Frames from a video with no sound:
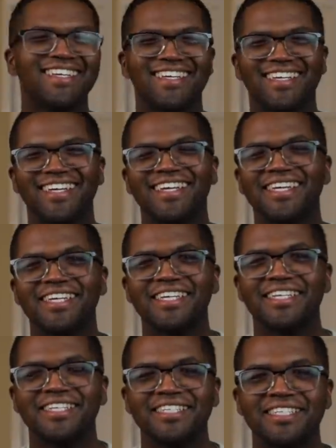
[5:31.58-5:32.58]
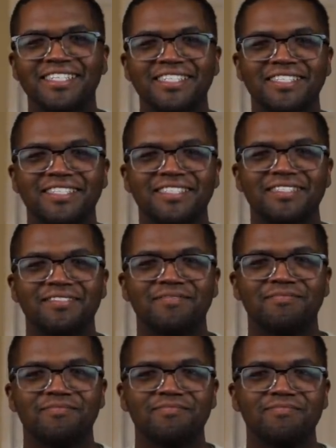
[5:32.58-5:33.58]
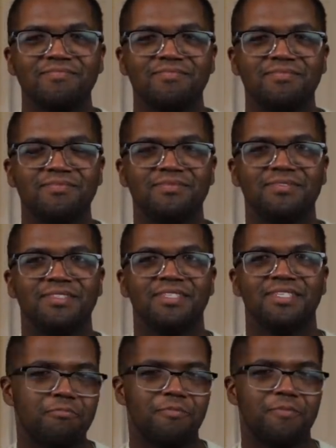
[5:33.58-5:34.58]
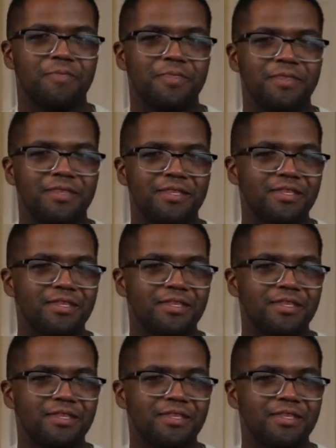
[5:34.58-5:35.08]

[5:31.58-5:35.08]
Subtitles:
The person shown says nothing.